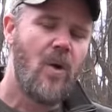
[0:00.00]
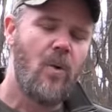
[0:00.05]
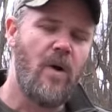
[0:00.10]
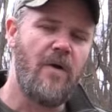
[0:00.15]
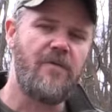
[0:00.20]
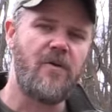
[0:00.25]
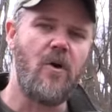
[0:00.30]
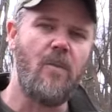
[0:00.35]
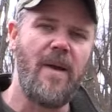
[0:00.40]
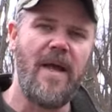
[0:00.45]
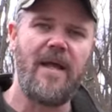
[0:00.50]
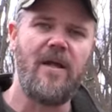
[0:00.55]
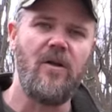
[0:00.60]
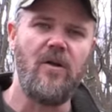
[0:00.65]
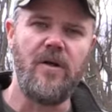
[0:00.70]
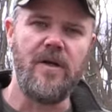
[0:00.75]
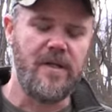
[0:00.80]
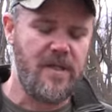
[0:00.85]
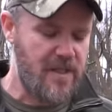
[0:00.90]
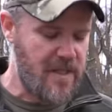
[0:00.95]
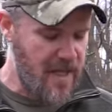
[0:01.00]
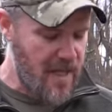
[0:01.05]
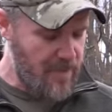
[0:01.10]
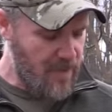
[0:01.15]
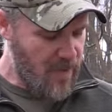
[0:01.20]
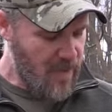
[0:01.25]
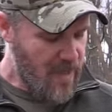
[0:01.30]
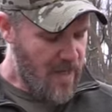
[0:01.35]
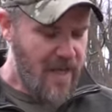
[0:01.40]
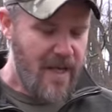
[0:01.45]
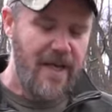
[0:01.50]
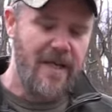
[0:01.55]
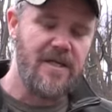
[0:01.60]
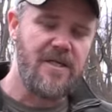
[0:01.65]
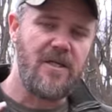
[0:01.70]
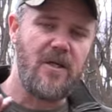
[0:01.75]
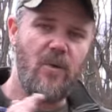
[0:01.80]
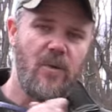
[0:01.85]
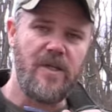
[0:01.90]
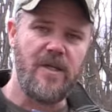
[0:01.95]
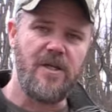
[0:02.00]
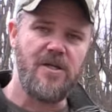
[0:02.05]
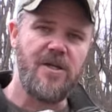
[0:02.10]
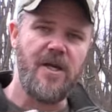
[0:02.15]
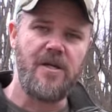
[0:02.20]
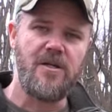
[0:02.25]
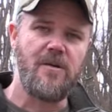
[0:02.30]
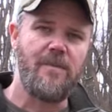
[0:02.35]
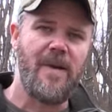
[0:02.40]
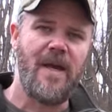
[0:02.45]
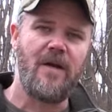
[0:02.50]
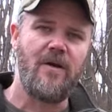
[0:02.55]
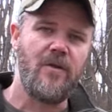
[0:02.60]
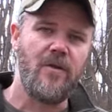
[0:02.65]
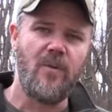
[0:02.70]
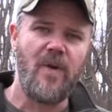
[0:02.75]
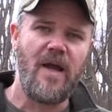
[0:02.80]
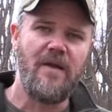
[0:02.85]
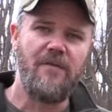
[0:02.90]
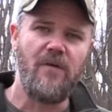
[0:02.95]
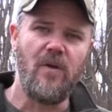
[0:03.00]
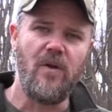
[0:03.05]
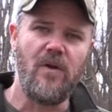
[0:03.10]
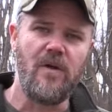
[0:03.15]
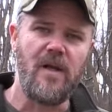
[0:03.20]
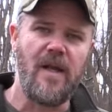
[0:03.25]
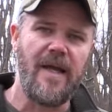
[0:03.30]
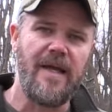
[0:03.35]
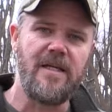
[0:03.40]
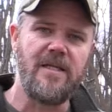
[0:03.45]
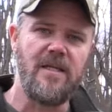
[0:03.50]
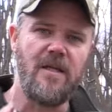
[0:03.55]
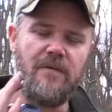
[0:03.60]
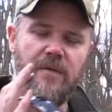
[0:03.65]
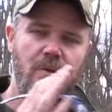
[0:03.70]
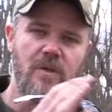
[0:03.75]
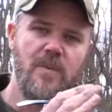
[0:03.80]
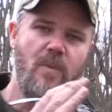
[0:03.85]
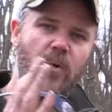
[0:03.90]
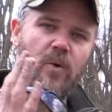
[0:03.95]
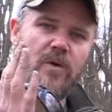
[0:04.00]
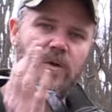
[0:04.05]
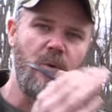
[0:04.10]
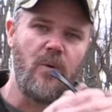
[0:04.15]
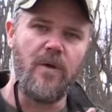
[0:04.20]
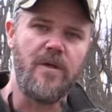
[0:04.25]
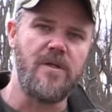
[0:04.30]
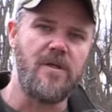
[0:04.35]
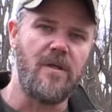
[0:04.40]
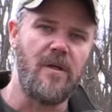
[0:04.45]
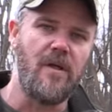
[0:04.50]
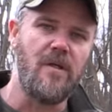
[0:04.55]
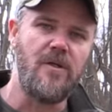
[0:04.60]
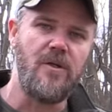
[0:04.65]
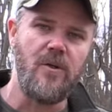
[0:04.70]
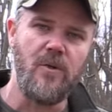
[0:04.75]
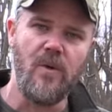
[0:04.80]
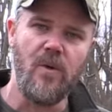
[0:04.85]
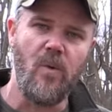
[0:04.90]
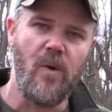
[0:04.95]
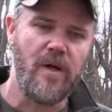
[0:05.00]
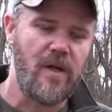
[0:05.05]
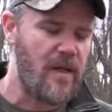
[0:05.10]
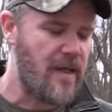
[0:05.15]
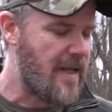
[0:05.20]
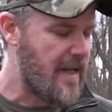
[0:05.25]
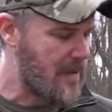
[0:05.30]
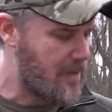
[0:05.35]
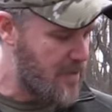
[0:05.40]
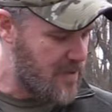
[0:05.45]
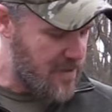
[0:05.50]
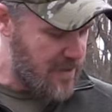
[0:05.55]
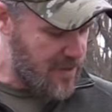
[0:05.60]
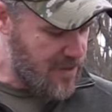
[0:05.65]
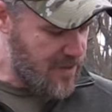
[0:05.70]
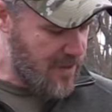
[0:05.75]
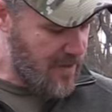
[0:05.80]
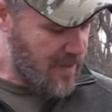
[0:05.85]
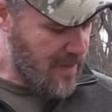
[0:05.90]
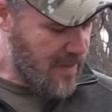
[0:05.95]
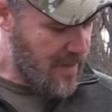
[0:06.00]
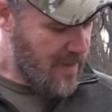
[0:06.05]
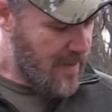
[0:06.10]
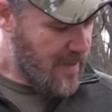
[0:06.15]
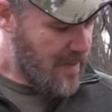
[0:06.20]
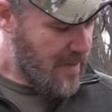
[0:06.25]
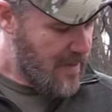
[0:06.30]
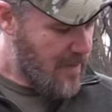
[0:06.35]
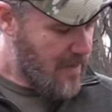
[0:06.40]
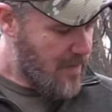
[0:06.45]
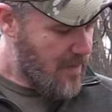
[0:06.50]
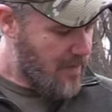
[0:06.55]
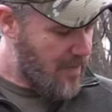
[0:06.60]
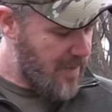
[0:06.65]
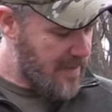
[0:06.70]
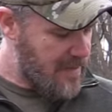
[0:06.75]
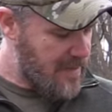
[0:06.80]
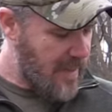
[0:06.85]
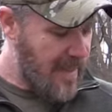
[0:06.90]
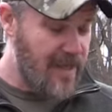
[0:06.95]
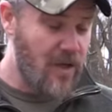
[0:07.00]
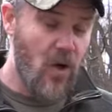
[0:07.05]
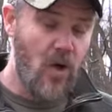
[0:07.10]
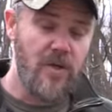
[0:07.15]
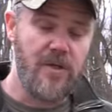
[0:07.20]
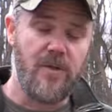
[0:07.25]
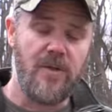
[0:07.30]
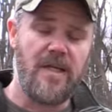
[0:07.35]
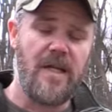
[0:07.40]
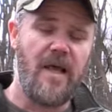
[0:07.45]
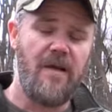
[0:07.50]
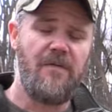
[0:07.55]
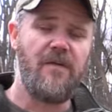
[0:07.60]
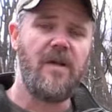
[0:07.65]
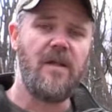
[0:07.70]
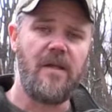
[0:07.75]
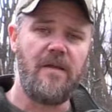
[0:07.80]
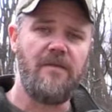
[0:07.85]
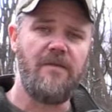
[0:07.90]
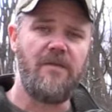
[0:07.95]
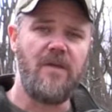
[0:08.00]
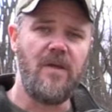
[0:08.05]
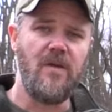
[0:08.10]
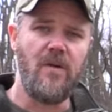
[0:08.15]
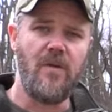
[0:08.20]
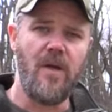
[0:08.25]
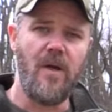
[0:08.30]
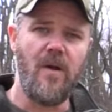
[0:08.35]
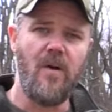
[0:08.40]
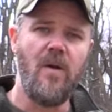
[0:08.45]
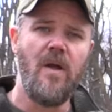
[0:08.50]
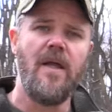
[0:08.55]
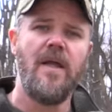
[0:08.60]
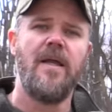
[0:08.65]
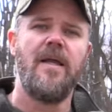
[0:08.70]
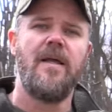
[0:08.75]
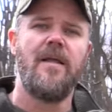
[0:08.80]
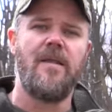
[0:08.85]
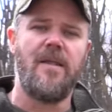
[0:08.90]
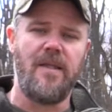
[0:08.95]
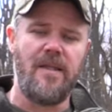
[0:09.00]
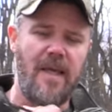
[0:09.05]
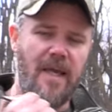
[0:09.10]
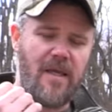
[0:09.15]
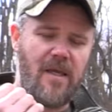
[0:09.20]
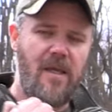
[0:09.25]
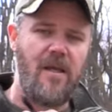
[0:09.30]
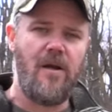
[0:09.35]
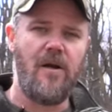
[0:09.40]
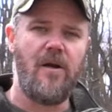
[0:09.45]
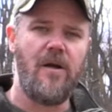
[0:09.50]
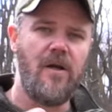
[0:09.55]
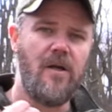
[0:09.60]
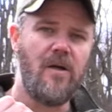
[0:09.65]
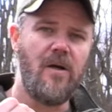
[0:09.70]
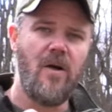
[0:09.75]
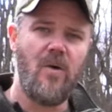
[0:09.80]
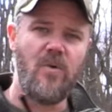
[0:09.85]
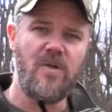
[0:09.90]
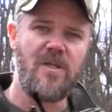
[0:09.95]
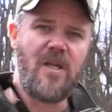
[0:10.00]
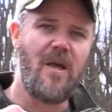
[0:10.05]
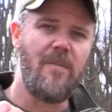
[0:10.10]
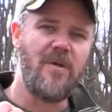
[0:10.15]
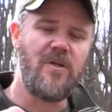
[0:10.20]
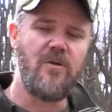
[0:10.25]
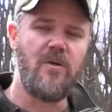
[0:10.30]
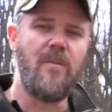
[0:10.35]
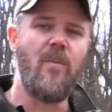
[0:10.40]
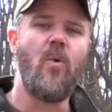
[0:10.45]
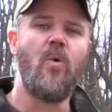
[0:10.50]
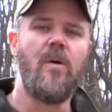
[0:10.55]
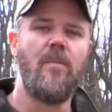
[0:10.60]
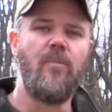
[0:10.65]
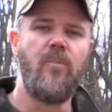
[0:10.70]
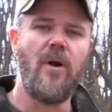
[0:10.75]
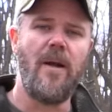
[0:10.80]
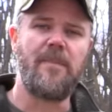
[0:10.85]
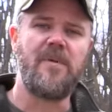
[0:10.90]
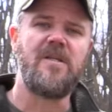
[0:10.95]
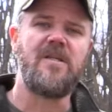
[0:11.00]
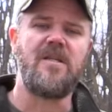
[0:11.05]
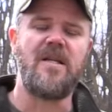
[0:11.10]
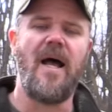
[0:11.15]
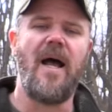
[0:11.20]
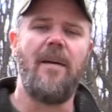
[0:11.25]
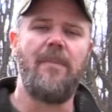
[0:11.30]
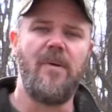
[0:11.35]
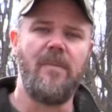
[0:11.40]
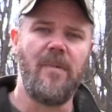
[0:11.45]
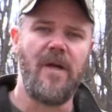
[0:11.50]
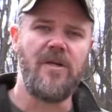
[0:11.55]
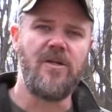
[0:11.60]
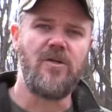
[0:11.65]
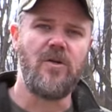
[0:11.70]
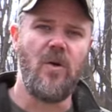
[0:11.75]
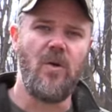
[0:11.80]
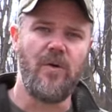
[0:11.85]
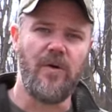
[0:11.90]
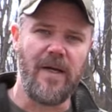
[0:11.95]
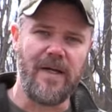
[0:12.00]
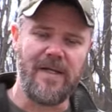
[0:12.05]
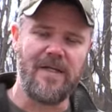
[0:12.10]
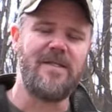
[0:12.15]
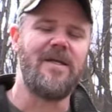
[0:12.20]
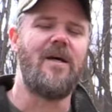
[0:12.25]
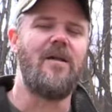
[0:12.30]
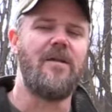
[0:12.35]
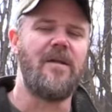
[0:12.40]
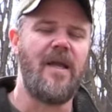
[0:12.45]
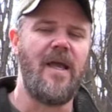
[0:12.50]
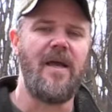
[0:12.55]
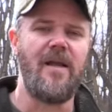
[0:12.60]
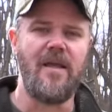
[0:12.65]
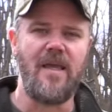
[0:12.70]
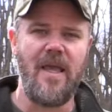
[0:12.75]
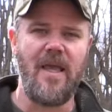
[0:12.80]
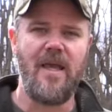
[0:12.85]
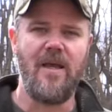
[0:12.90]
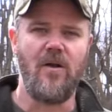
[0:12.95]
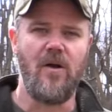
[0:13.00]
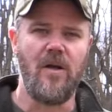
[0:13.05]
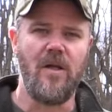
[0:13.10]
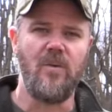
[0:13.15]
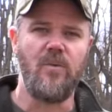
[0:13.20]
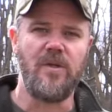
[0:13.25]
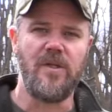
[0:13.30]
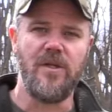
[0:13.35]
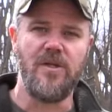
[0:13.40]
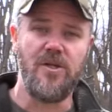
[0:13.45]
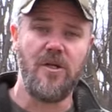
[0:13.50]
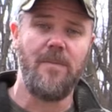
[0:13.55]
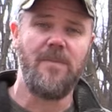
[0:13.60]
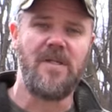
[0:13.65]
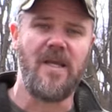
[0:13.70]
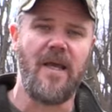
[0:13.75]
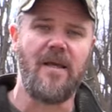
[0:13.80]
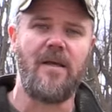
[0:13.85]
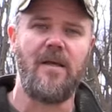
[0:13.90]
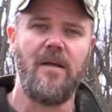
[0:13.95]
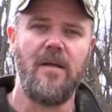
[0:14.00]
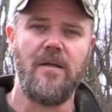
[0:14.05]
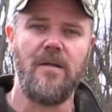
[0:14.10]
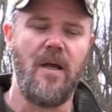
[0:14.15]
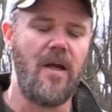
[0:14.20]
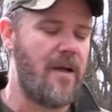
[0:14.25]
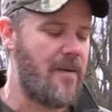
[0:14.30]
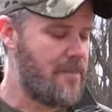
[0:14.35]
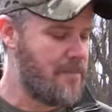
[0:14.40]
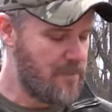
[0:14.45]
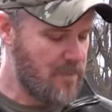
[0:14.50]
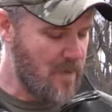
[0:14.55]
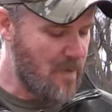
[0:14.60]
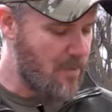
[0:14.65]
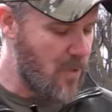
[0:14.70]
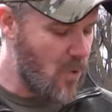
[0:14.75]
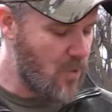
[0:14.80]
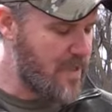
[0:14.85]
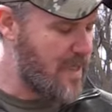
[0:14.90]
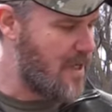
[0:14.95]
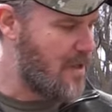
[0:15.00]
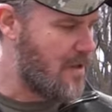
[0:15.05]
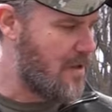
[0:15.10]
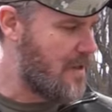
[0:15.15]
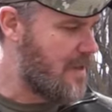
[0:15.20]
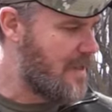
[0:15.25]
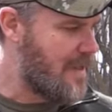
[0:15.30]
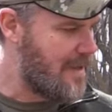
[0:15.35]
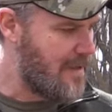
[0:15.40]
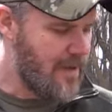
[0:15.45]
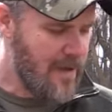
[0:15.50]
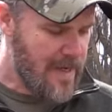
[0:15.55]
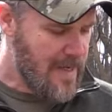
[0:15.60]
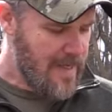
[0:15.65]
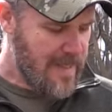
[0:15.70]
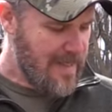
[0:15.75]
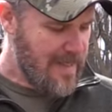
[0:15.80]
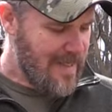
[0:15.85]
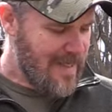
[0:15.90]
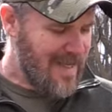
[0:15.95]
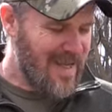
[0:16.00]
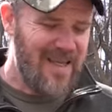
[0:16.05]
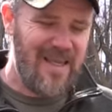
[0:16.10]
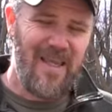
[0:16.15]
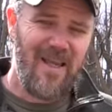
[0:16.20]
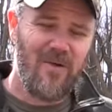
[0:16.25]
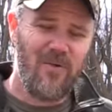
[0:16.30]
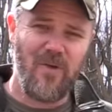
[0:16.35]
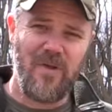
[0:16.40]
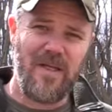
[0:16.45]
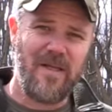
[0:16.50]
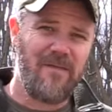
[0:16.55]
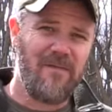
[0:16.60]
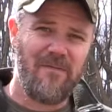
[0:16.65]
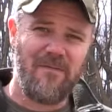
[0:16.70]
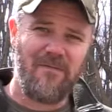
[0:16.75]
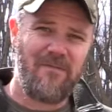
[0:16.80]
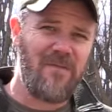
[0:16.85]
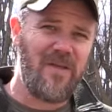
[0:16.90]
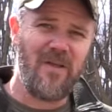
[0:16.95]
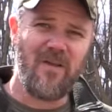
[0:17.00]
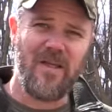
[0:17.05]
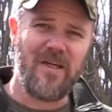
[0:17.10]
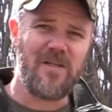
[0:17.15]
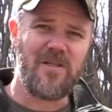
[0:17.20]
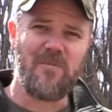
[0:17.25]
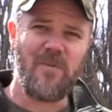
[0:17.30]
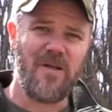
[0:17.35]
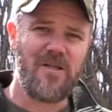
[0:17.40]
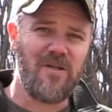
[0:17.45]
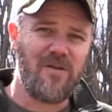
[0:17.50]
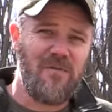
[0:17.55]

We'll have to go back and look at the tape and see what the ejection pattern of the rifle looked like, see if it was more towards the two or one o'clock position. But I could also definitely feel though that that carrier was coming to a more abrupt stop in my shoulder. I can tell that it had a can on it with the Gemtech um, bolt carrier in here. I can't really feel it as much.